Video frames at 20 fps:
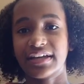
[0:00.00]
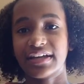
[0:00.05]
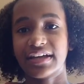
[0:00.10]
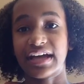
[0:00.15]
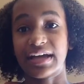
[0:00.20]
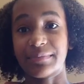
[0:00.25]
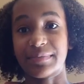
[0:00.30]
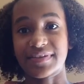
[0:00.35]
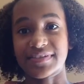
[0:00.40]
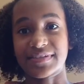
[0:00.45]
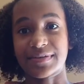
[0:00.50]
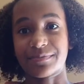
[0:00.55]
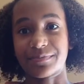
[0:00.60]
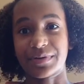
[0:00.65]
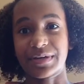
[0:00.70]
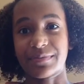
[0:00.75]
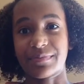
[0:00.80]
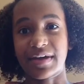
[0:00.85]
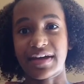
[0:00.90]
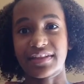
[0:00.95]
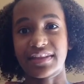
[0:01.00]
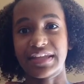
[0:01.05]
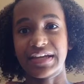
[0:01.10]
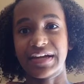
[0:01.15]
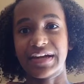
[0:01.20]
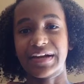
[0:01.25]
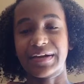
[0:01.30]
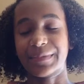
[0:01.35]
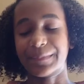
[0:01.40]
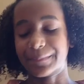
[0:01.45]
I messed up pretty bad
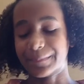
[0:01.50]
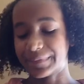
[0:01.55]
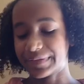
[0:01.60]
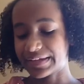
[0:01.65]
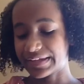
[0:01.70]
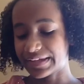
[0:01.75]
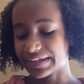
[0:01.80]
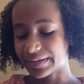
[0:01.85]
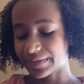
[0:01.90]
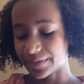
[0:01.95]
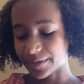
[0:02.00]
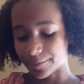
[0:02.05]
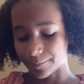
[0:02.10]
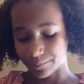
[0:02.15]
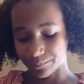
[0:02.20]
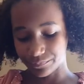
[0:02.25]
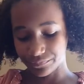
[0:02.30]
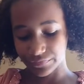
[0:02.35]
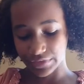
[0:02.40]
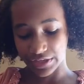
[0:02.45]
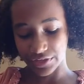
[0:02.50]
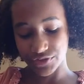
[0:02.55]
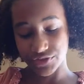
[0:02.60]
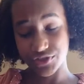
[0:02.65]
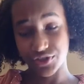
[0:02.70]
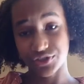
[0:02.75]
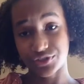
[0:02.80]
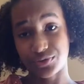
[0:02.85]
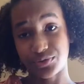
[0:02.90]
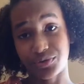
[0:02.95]
there. But I'll
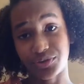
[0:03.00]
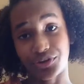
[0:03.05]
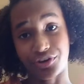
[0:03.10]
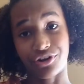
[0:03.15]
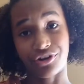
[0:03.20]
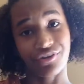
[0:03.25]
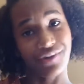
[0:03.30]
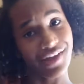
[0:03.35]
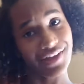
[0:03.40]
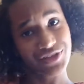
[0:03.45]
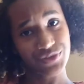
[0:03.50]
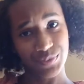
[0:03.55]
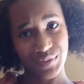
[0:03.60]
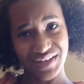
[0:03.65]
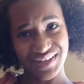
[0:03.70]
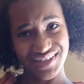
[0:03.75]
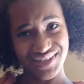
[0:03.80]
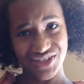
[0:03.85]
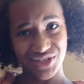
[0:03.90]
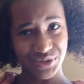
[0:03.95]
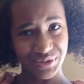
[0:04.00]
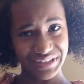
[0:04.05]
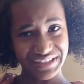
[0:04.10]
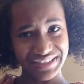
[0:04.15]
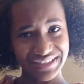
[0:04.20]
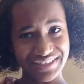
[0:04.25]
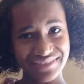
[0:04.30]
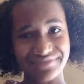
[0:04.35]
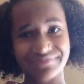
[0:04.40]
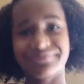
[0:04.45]
show you the correct way to do
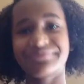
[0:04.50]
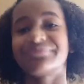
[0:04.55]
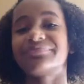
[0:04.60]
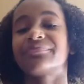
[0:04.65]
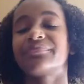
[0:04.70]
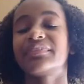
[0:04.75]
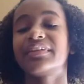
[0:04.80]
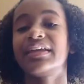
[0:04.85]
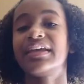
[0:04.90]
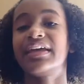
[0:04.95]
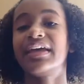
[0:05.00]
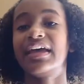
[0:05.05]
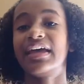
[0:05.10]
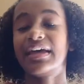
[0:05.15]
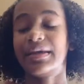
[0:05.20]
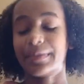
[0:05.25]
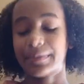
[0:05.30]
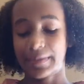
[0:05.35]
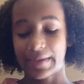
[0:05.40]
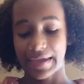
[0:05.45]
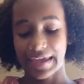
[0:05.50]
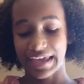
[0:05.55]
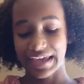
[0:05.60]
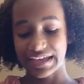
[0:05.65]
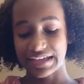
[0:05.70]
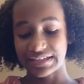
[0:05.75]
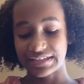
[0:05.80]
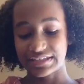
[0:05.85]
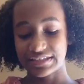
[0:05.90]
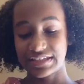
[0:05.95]
it.
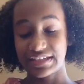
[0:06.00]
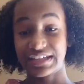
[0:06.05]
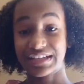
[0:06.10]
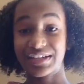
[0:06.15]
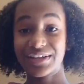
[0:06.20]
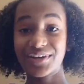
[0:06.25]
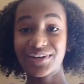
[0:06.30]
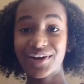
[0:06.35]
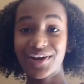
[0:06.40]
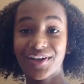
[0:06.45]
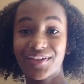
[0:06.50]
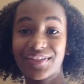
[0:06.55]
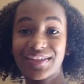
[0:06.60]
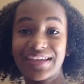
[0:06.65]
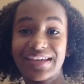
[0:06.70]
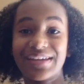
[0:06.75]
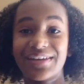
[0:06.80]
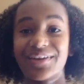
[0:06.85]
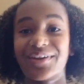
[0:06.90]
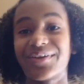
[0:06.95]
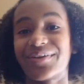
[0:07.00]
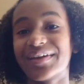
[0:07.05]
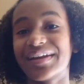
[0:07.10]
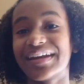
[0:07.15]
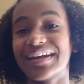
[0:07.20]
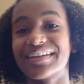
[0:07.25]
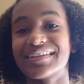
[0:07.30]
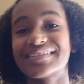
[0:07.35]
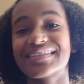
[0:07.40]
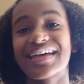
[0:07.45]
And here are the
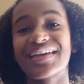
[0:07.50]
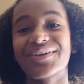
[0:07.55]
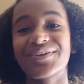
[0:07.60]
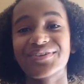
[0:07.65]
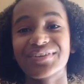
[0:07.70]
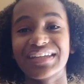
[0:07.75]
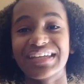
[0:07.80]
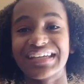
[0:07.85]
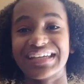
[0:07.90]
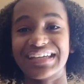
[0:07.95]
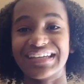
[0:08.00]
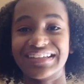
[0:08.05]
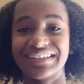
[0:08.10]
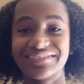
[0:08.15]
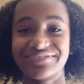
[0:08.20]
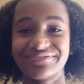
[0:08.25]
ingredients that you'll need.